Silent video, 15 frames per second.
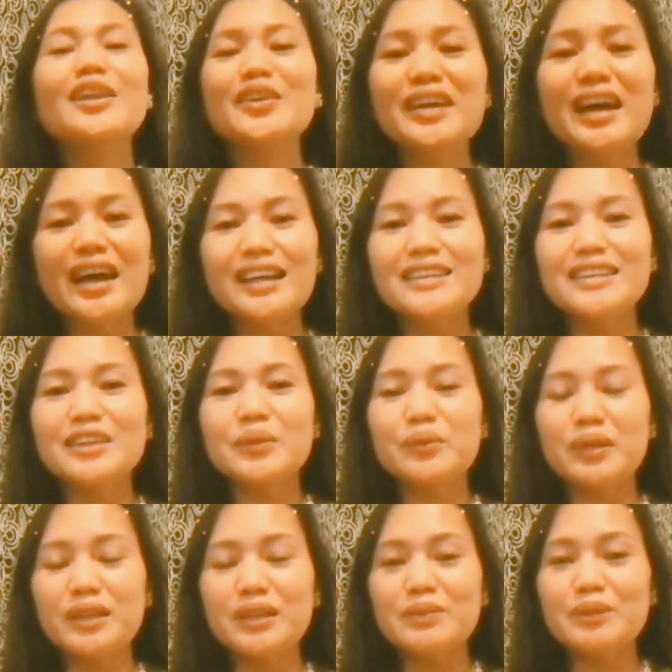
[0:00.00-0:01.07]
Hello guys
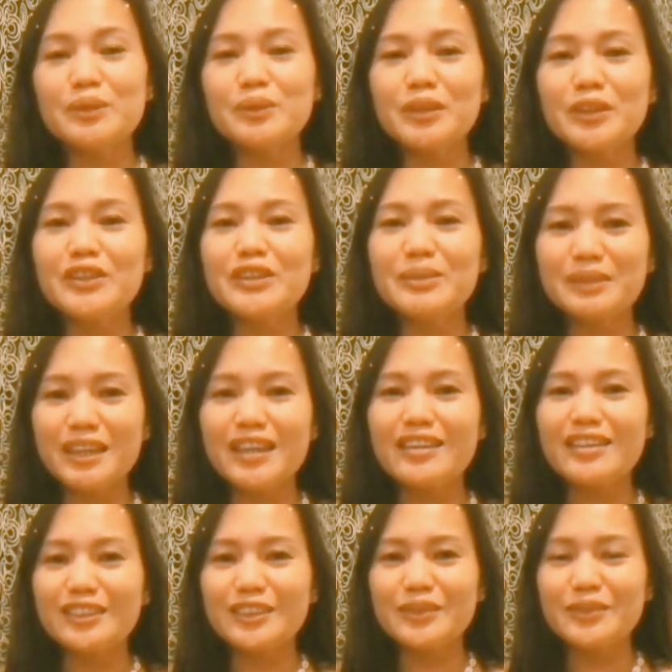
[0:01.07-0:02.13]
and welcome to my YouTube
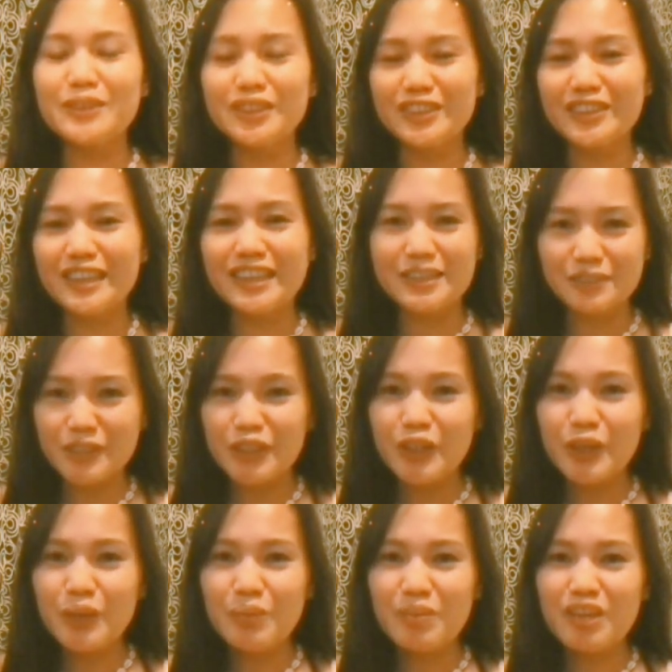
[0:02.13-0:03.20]
channel. So for today's
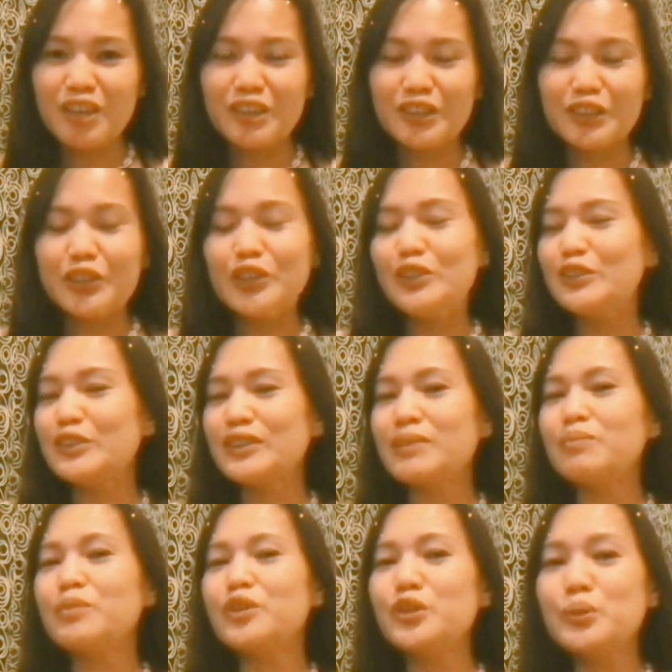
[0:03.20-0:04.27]
video, I'm gonna show you
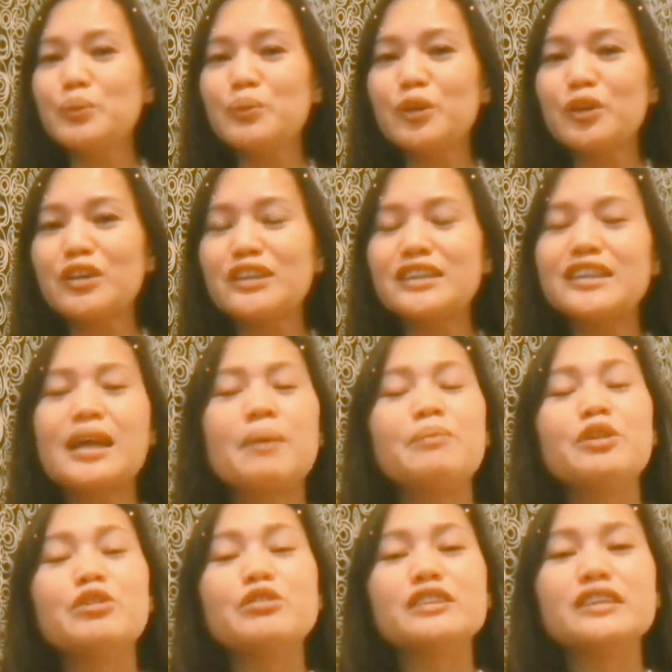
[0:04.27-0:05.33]
some new products that
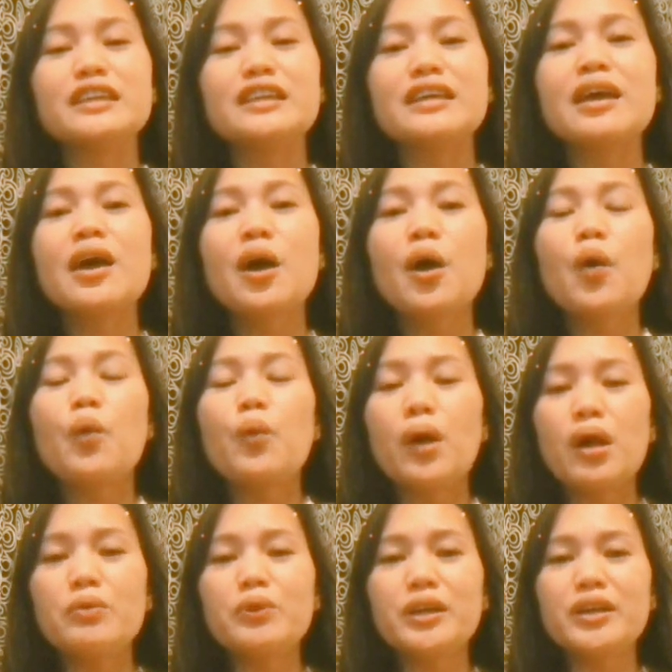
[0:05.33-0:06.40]
I'm using
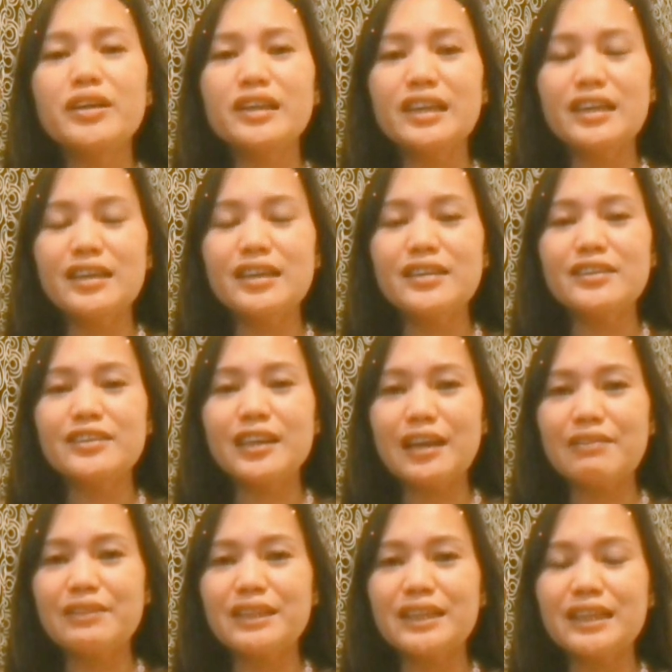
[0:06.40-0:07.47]
while we are here
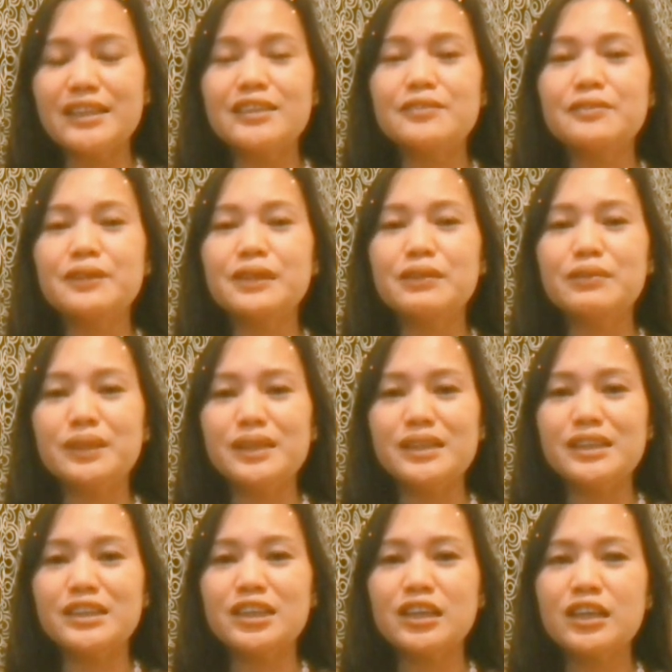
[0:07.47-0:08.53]
traveling in the
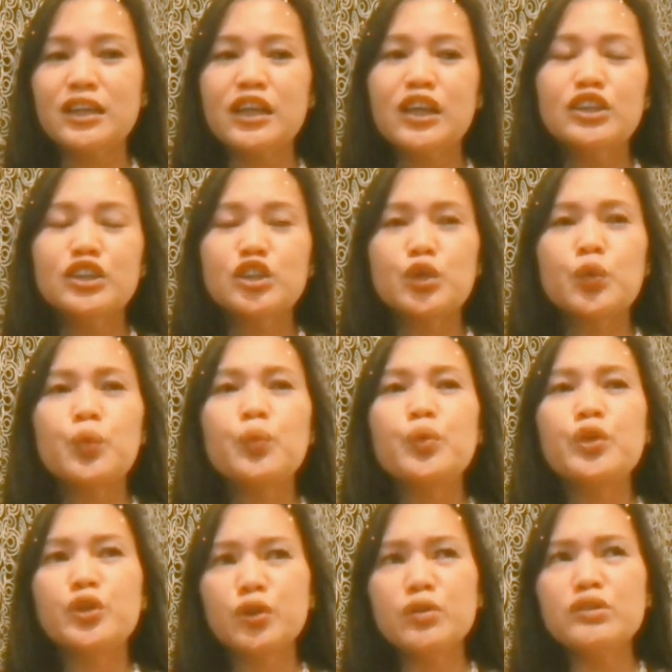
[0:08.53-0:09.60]
Philippines. So
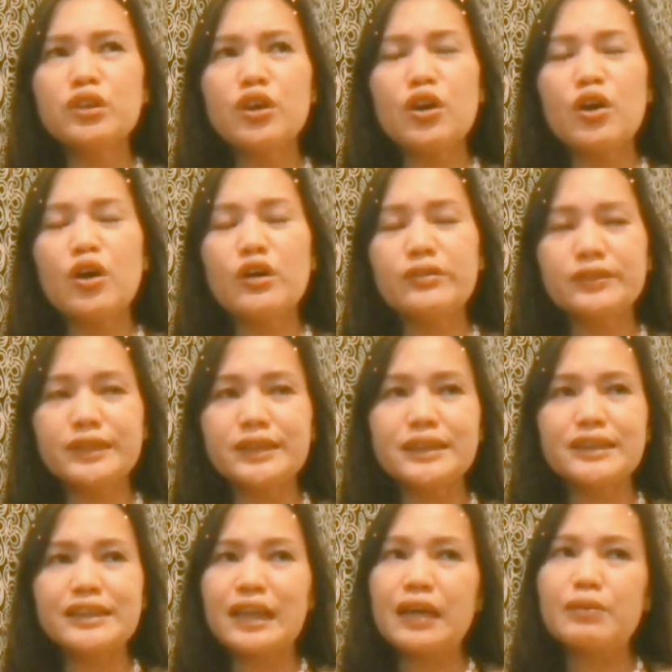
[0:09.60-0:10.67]
we don't
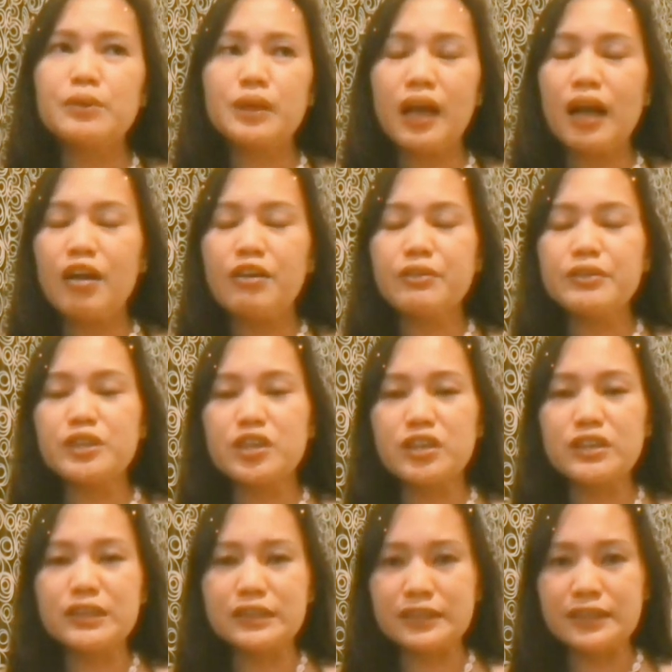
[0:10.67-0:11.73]
often travel out of the
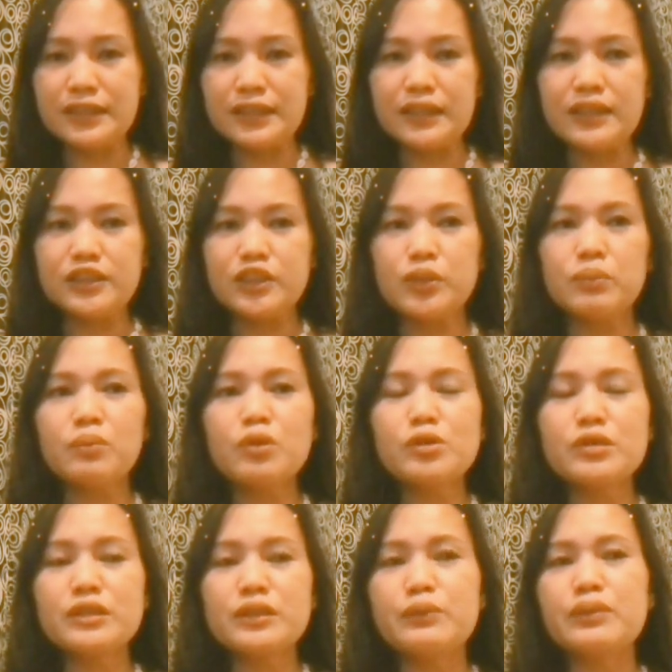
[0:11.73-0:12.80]
country. So
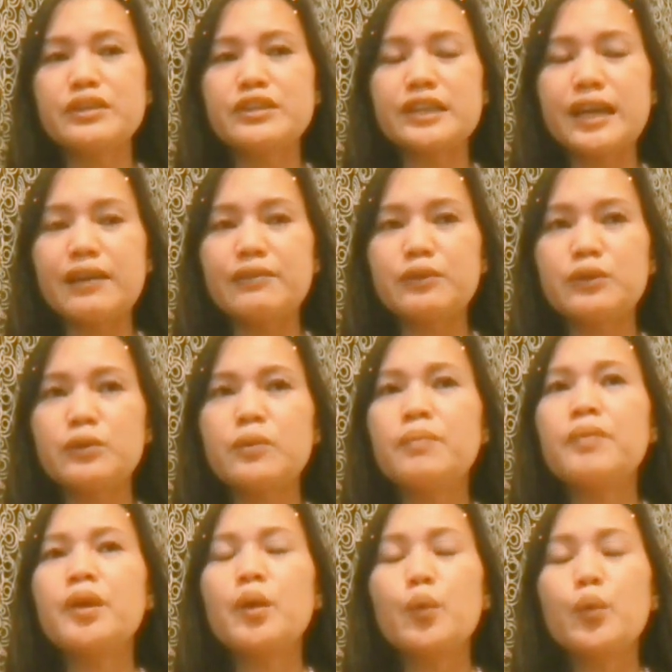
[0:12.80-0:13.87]
mostly we travel
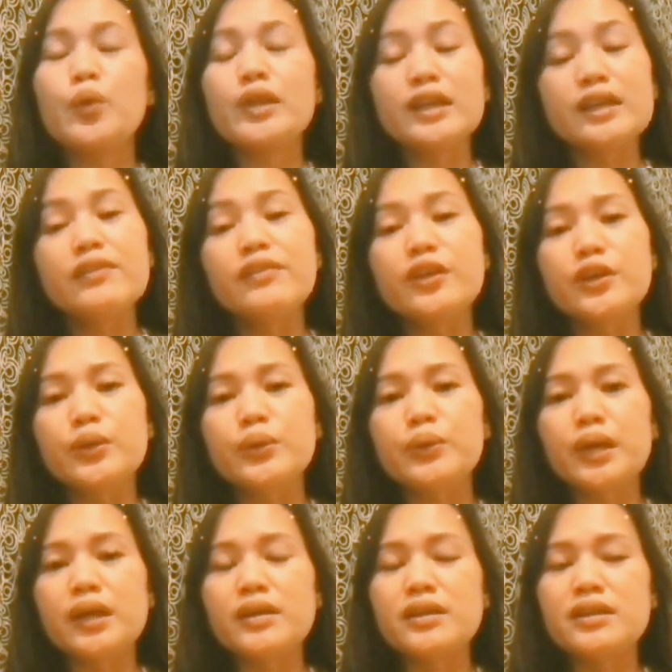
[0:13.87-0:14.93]
within the
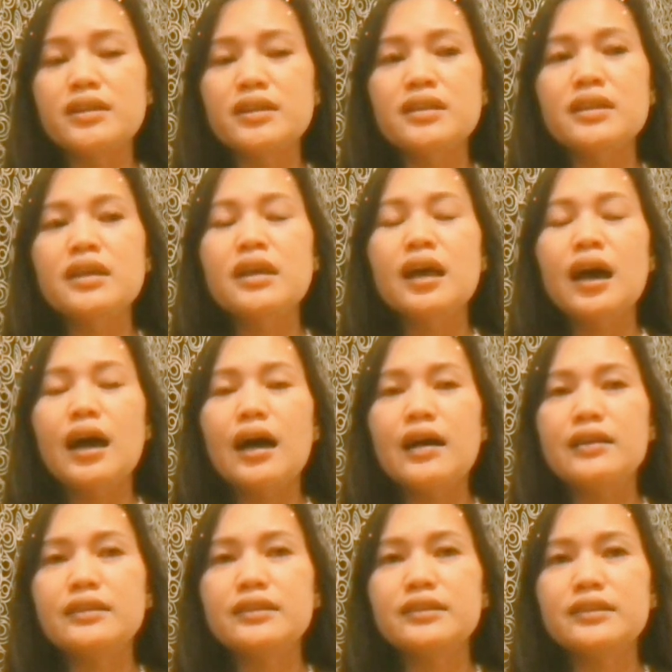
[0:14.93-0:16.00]
UAE,
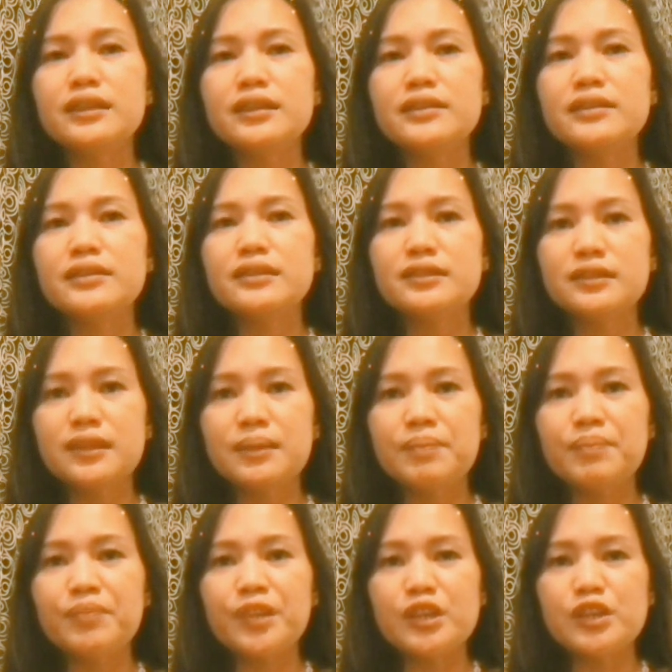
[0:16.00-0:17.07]
and
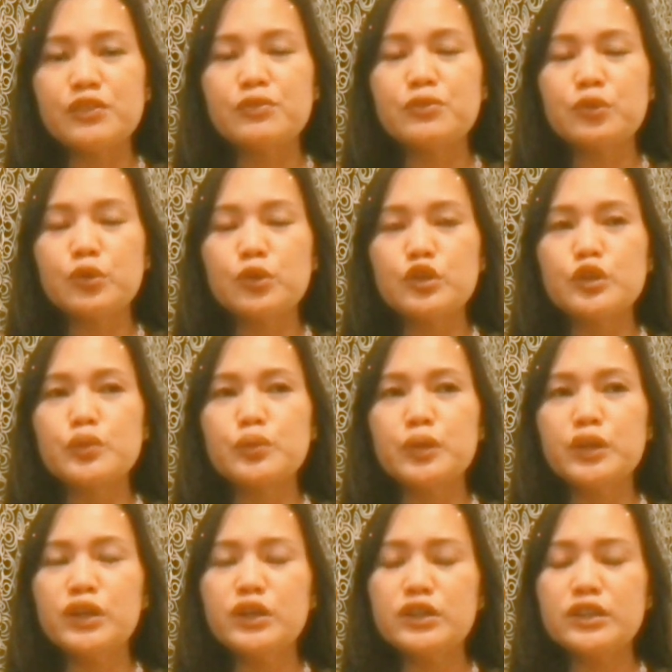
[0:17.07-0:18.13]
then so of course
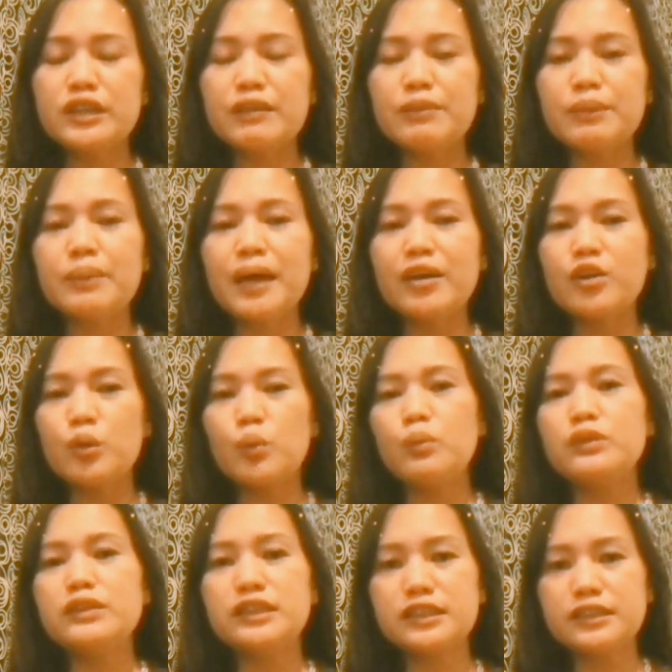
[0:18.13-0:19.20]
we travel back
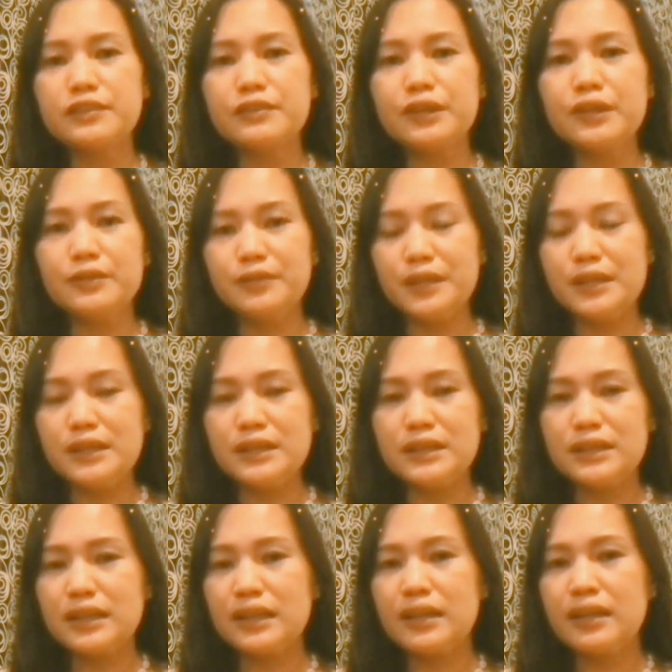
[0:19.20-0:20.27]
home, which is the
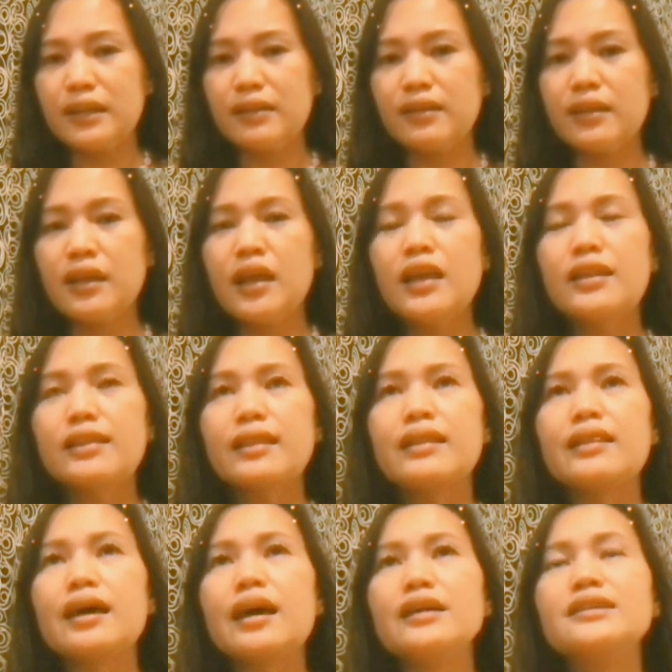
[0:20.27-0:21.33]
Philippines. And then
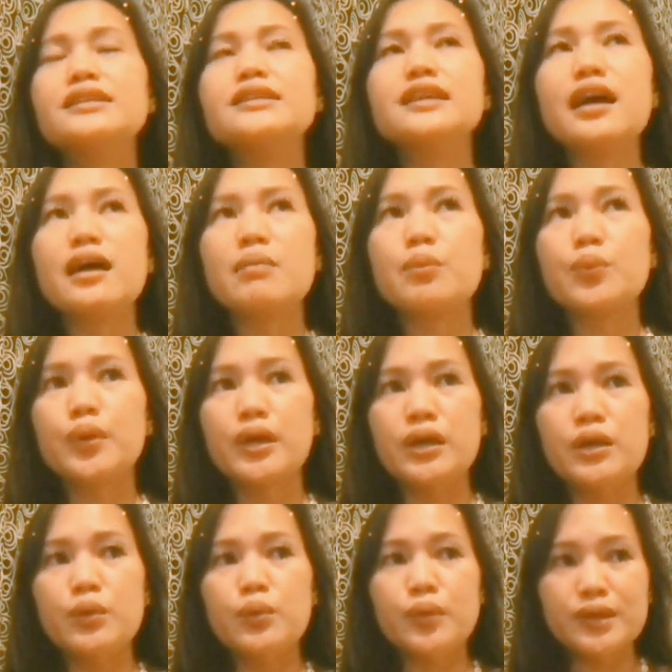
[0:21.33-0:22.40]
the last time
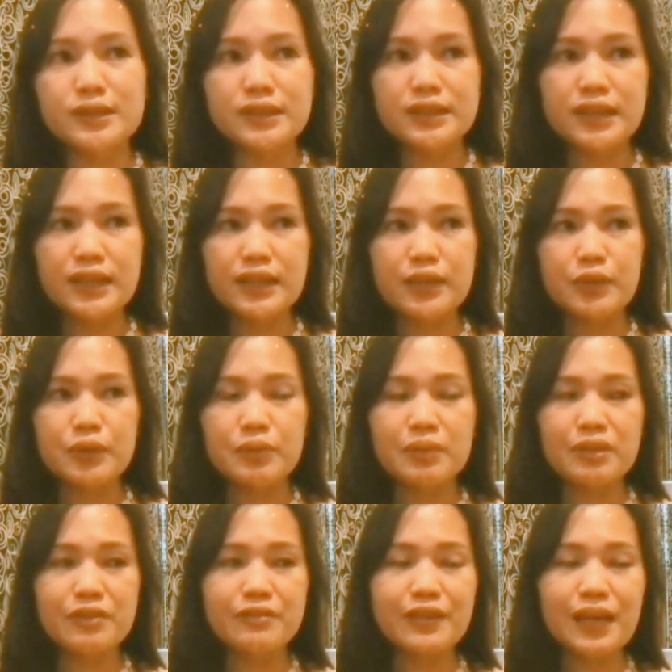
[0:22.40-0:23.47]
we went here
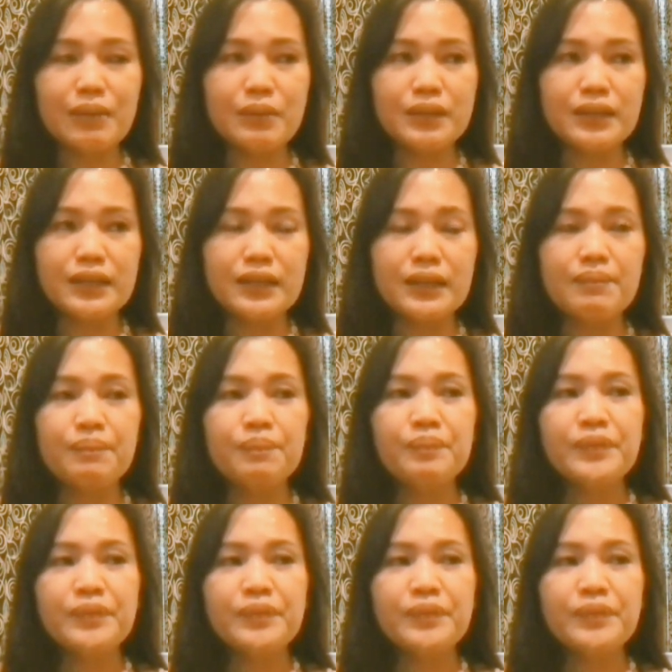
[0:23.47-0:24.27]
with my family,